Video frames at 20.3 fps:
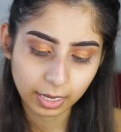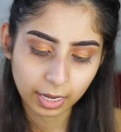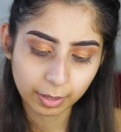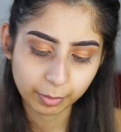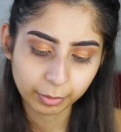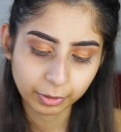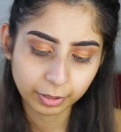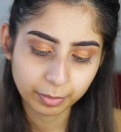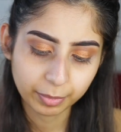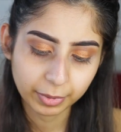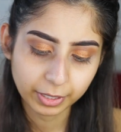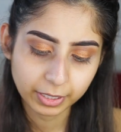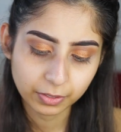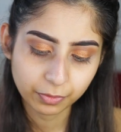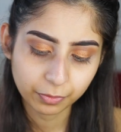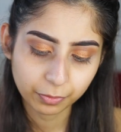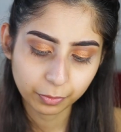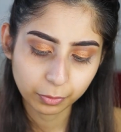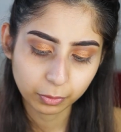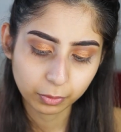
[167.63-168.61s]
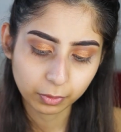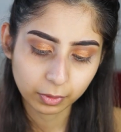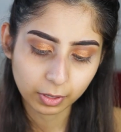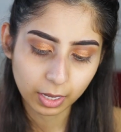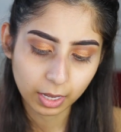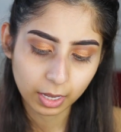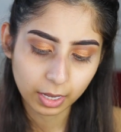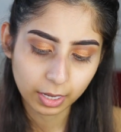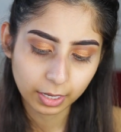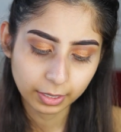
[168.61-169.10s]
I'm going to mix
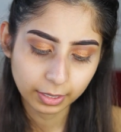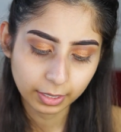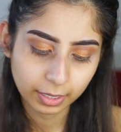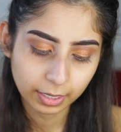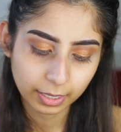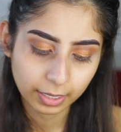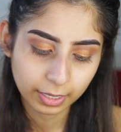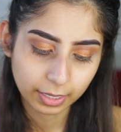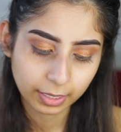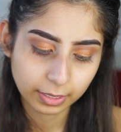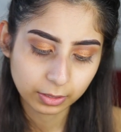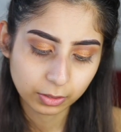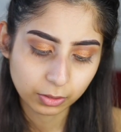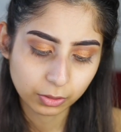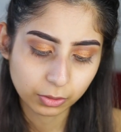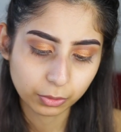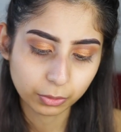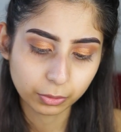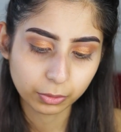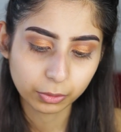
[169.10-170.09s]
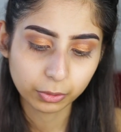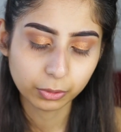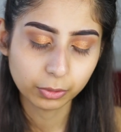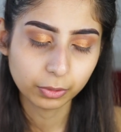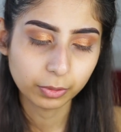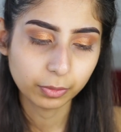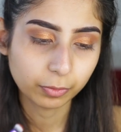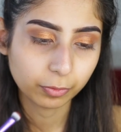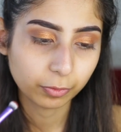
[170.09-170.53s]
Fulan and Zulu